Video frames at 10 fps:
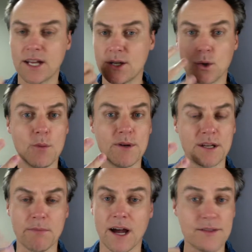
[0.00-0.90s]
you open your
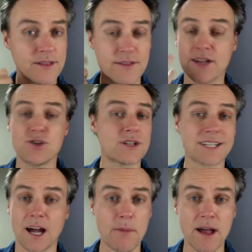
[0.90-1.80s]
mouth and they just
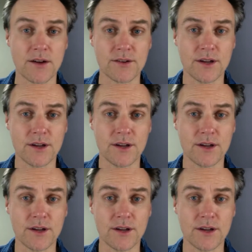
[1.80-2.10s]
come out.